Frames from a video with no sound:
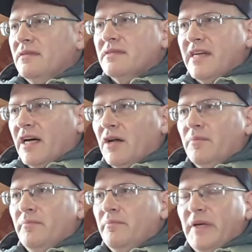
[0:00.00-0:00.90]

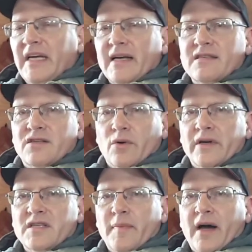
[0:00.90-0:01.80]
tell BS
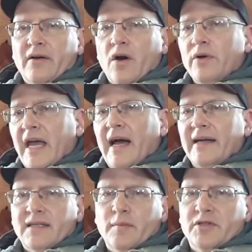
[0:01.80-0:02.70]
stories about, oh yeah,
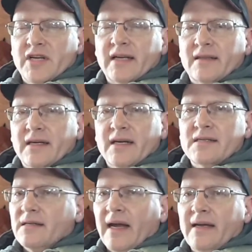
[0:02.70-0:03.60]
I double checked
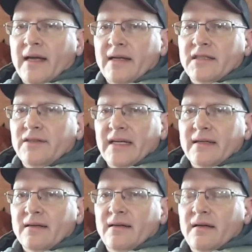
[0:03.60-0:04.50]
this and you
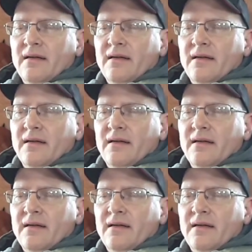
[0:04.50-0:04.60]
didn't.